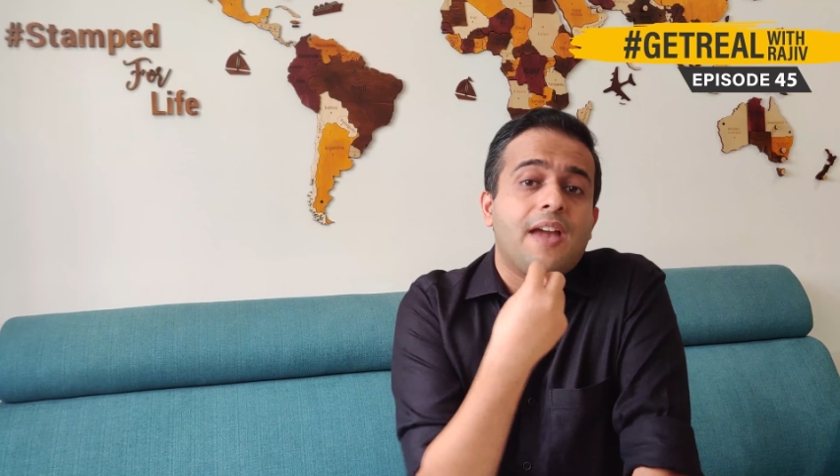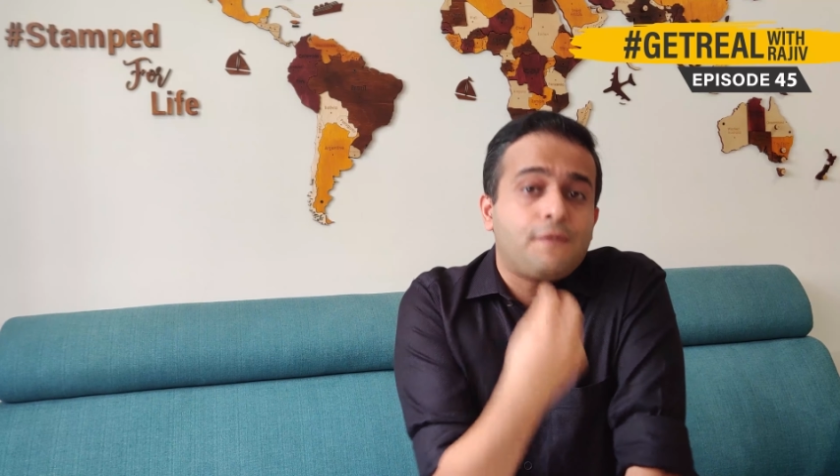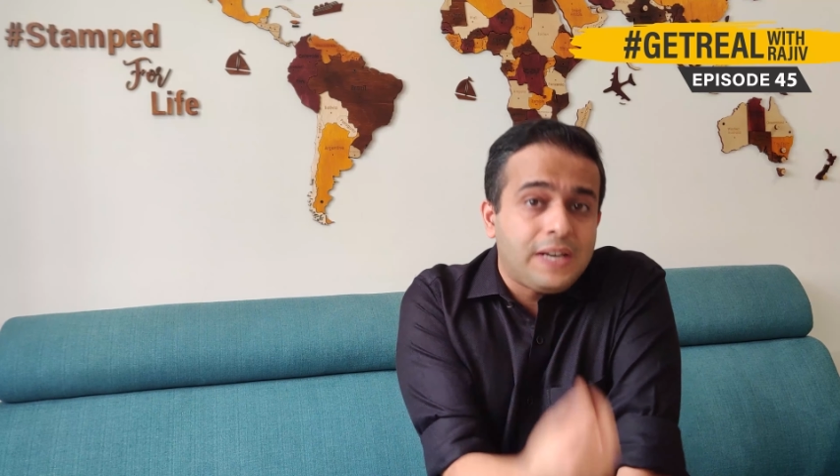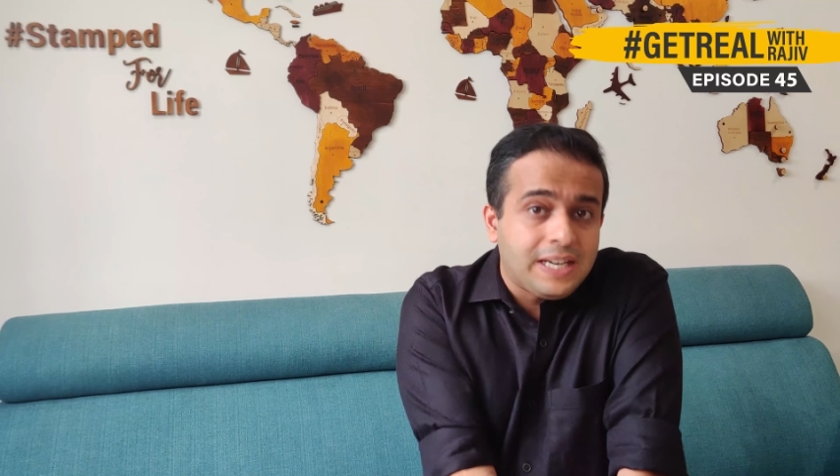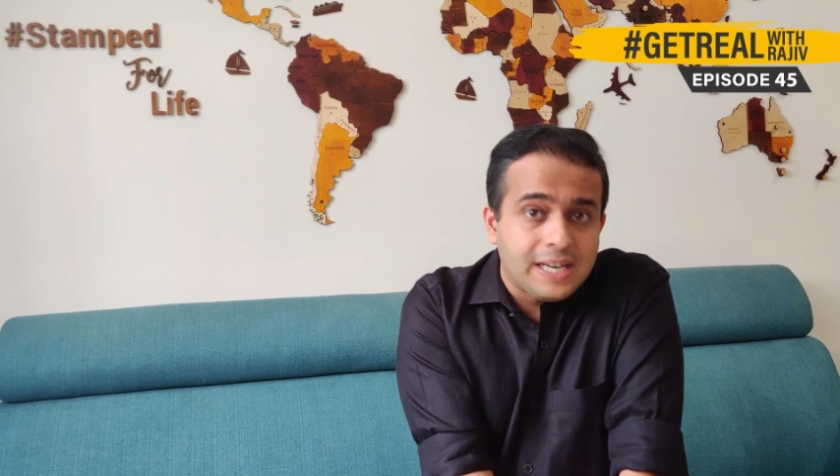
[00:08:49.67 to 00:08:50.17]

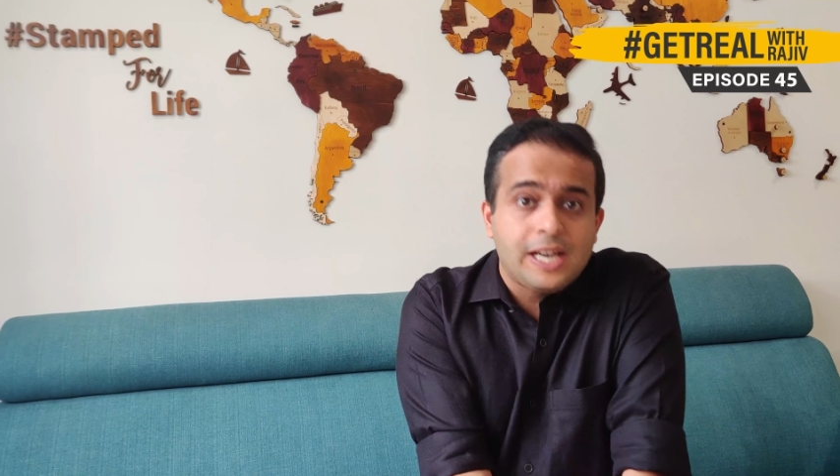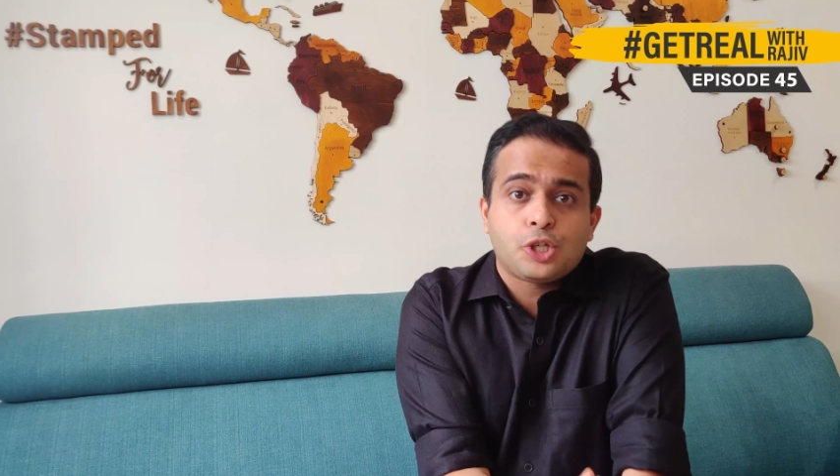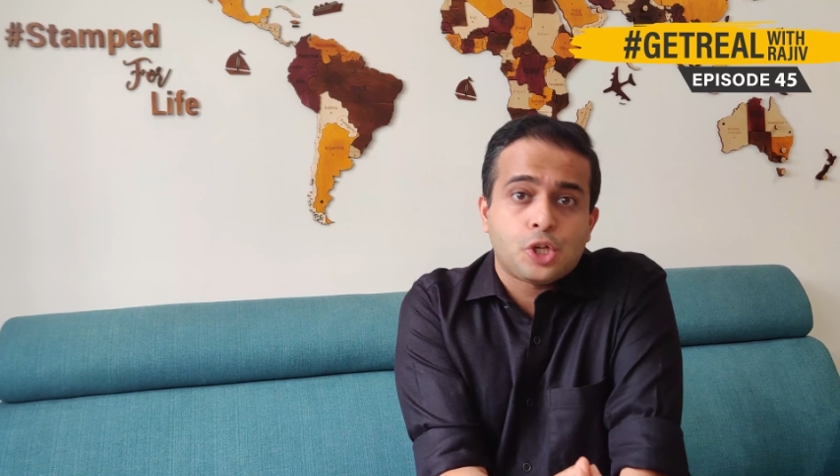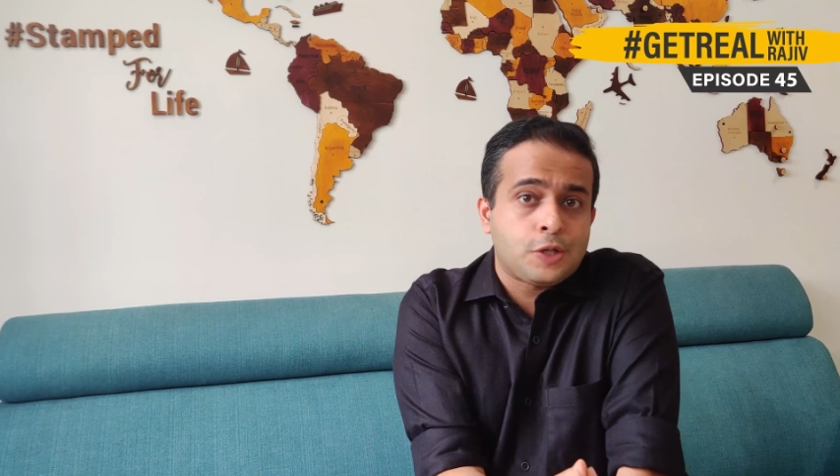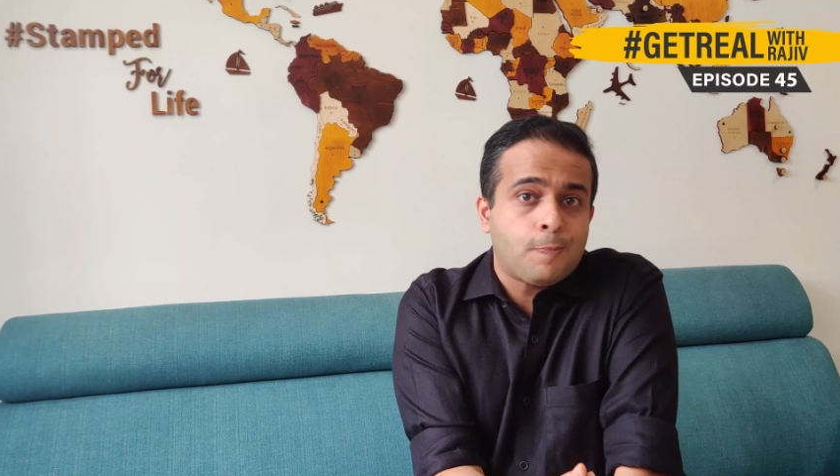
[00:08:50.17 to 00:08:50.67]
every
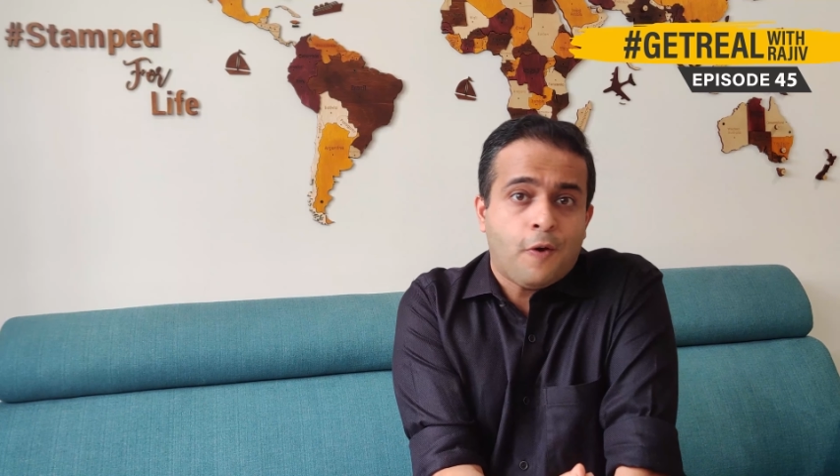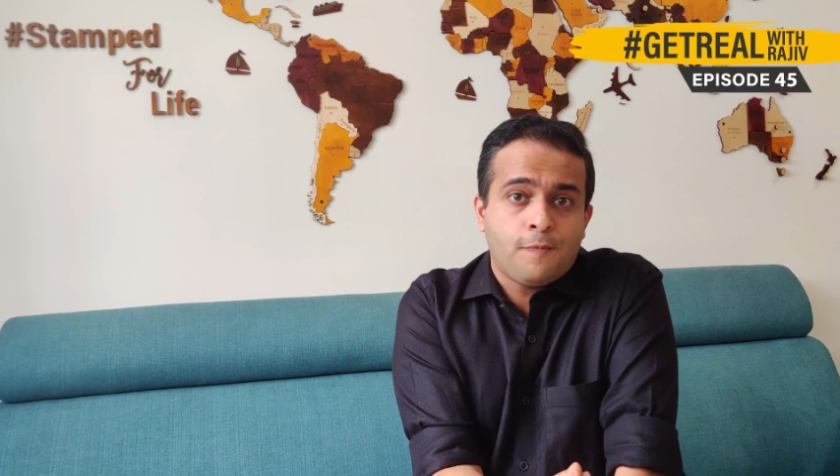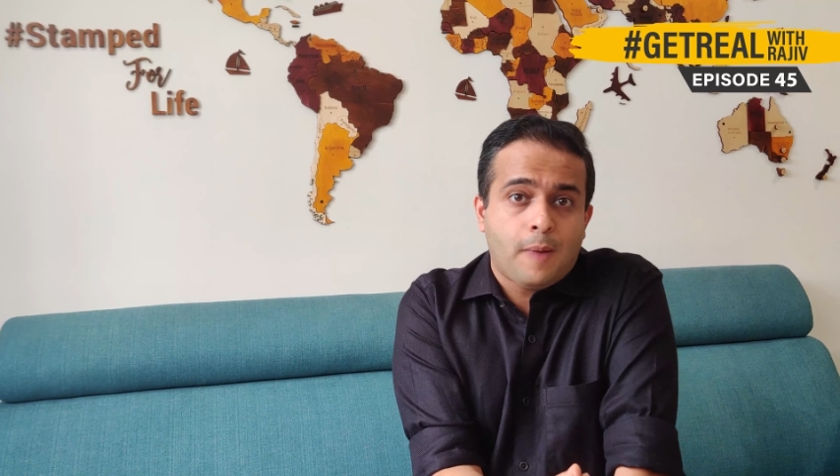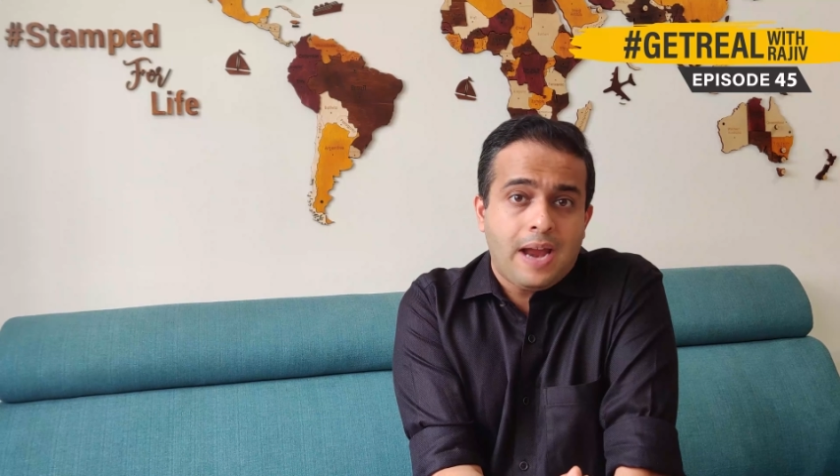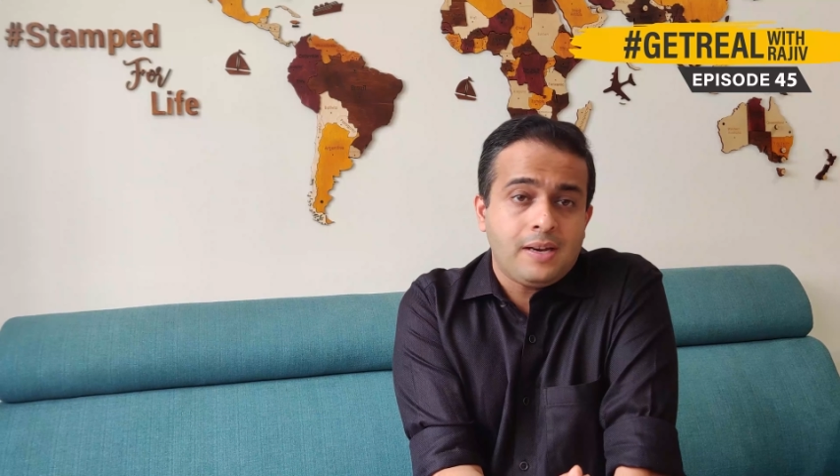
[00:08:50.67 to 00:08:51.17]
relationship
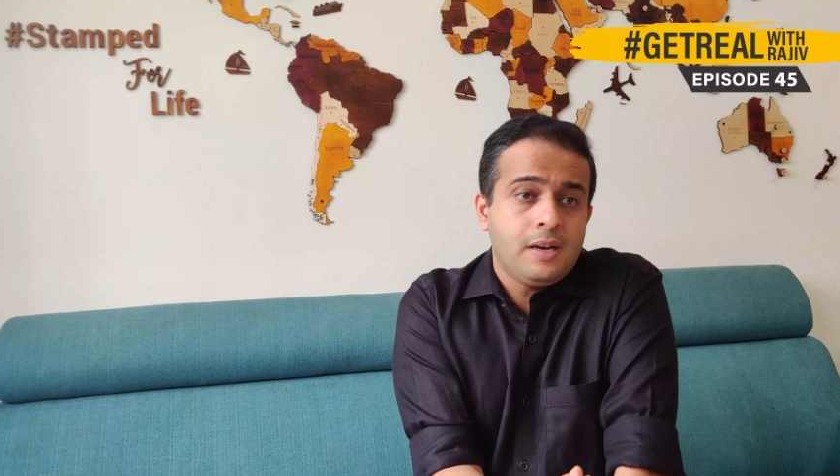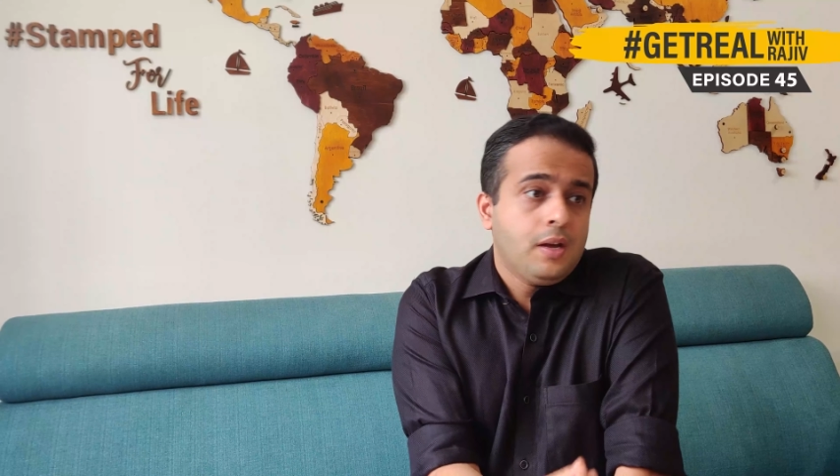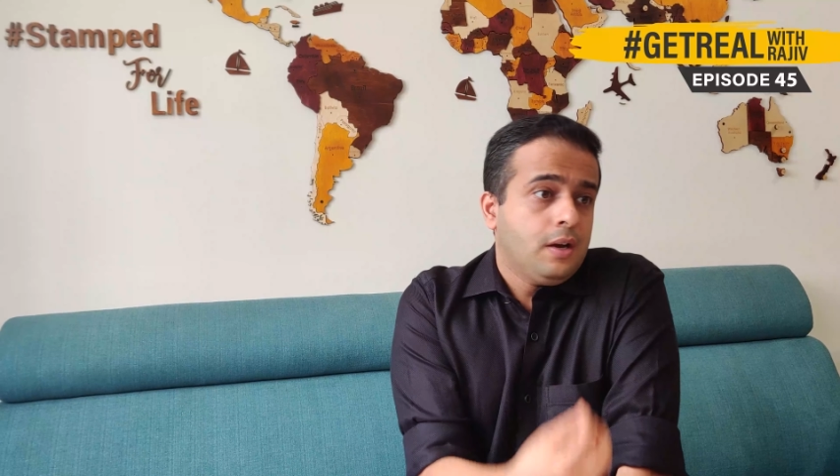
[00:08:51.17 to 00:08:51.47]
of mine,